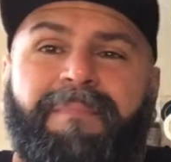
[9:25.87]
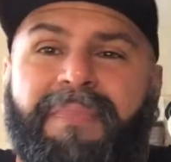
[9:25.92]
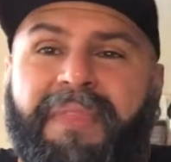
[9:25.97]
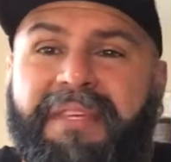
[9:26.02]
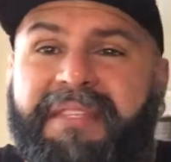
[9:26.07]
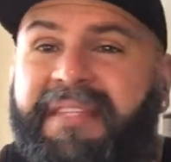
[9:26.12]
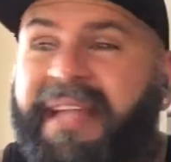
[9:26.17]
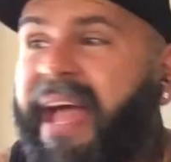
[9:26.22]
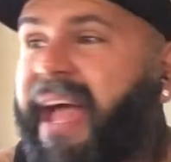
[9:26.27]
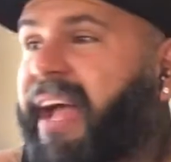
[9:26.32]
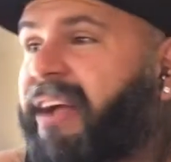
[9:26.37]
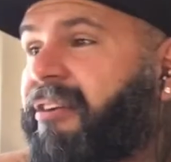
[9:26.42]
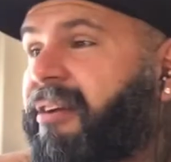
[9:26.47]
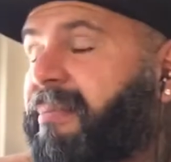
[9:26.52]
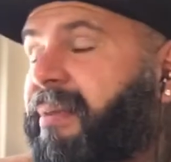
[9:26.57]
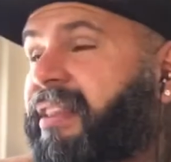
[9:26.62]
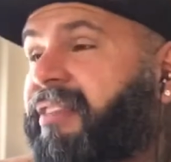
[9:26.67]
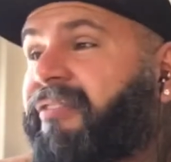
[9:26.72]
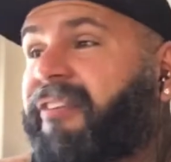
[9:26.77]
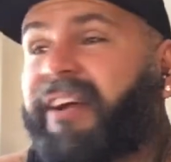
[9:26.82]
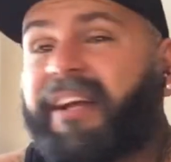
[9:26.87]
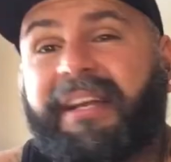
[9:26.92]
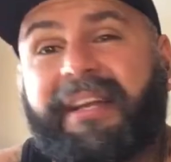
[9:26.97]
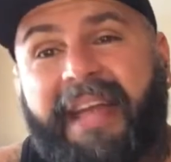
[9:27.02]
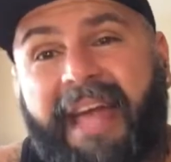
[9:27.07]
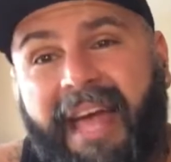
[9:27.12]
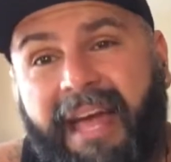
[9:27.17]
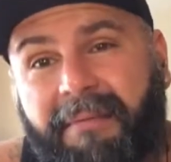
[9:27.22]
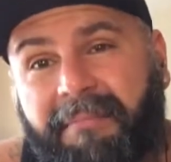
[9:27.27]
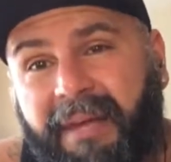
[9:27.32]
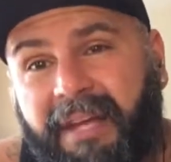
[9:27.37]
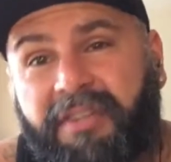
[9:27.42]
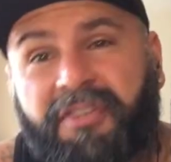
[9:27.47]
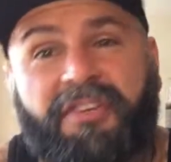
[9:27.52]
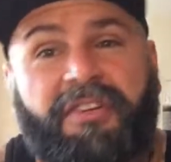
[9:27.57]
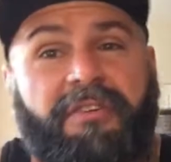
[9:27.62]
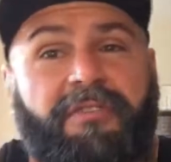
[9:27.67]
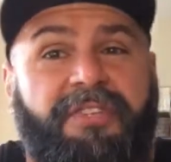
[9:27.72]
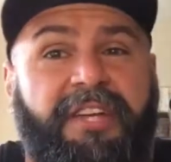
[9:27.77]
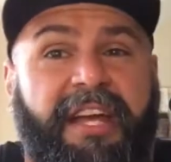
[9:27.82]
This is the Angry Motherfucking Dad. Make
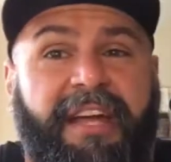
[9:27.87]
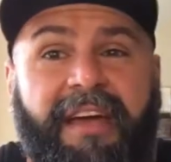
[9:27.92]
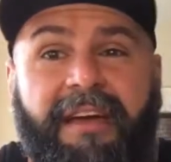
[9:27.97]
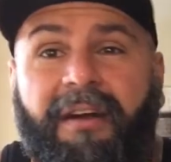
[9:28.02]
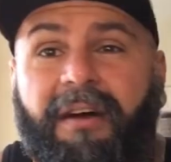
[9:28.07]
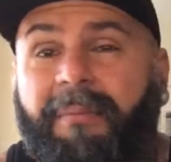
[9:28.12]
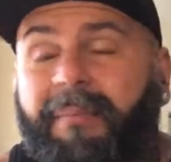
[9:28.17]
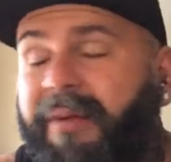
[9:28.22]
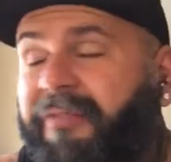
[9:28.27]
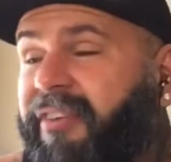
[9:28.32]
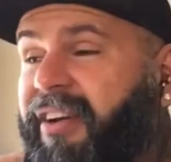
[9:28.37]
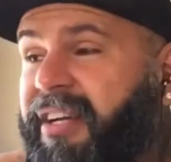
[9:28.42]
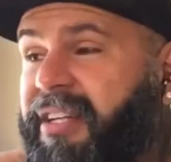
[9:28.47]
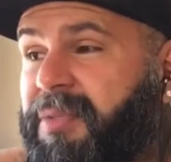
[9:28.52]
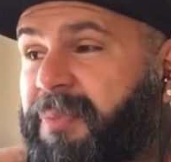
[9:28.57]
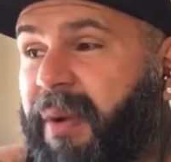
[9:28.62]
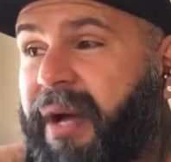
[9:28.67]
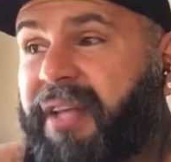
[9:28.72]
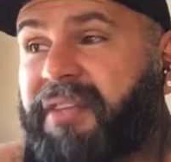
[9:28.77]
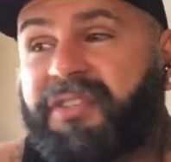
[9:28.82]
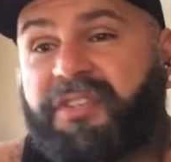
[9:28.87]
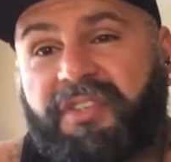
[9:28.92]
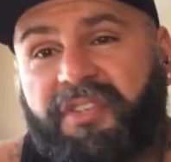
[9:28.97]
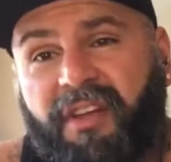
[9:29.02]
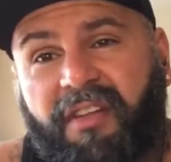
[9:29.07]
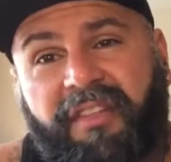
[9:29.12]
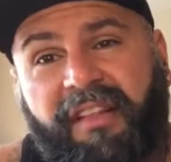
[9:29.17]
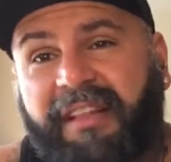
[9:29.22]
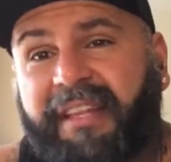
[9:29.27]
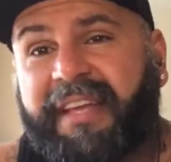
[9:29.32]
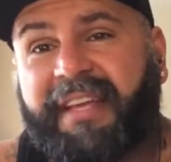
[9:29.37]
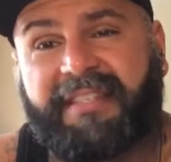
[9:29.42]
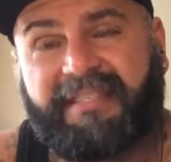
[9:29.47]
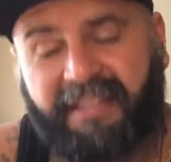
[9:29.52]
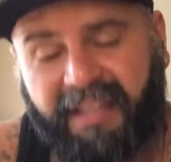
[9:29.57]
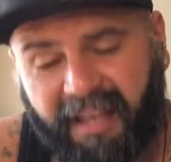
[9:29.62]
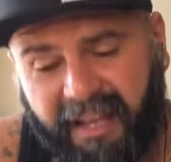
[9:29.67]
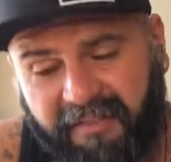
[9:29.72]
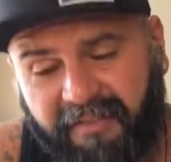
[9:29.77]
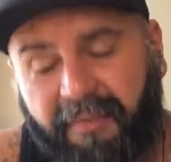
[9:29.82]
sure you go check out all my fucking sponsors. All the links,
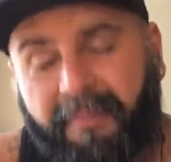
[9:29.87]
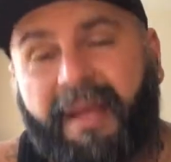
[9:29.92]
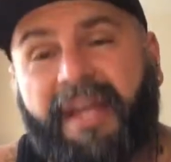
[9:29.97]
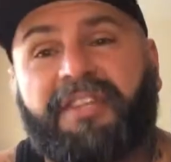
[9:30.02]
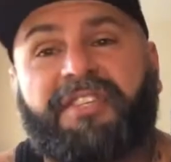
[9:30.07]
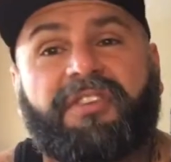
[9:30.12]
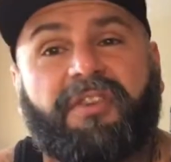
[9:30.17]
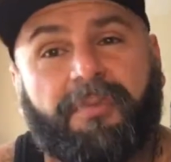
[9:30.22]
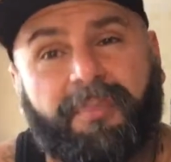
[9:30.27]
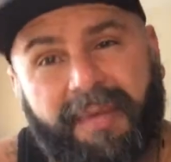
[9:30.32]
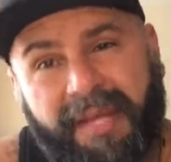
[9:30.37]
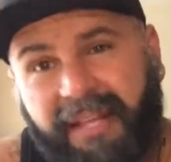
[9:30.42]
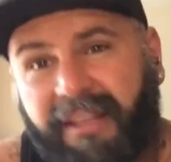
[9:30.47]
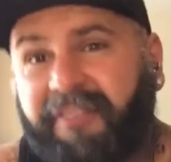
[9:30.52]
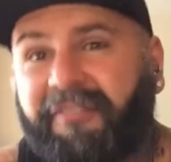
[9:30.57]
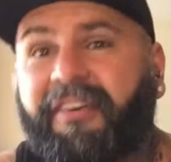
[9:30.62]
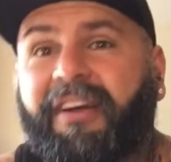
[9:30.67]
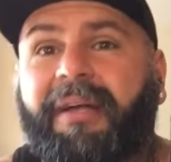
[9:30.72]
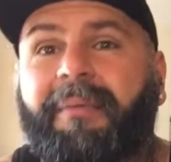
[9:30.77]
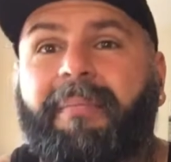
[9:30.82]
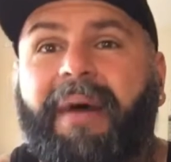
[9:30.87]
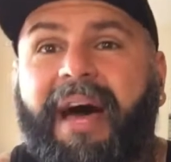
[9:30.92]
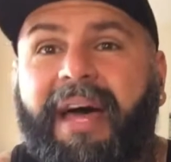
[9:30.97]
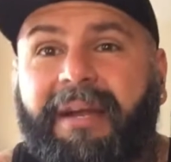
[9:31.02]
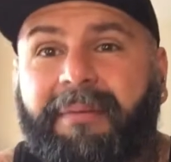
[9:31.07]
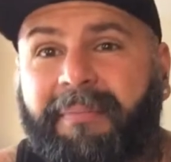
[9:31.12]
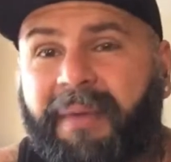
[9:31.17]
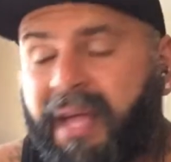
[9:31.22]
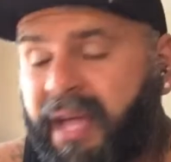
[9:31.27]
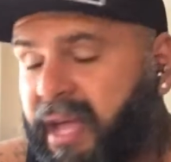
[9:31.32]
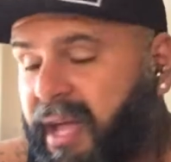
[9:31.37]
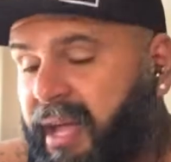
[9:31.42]
information will be in the fucking bottom.